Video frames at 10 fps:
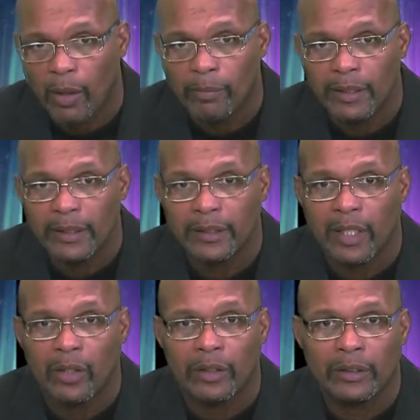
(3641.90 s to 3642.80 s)
business
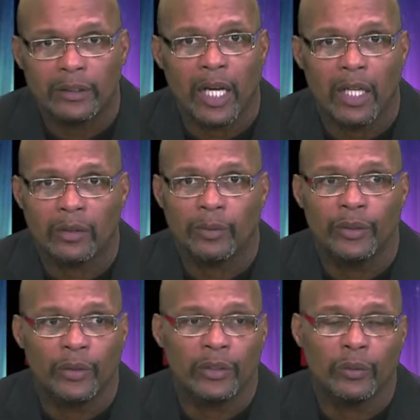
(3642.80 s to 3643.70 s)
owners,
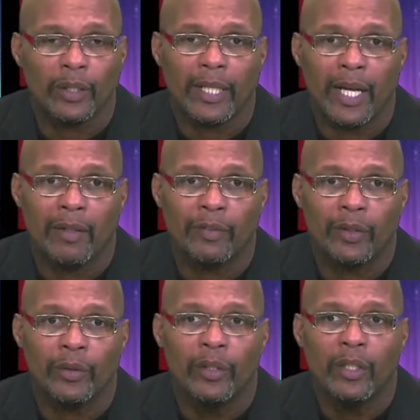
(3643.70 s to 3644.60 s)
entrepreneurs, or what have you,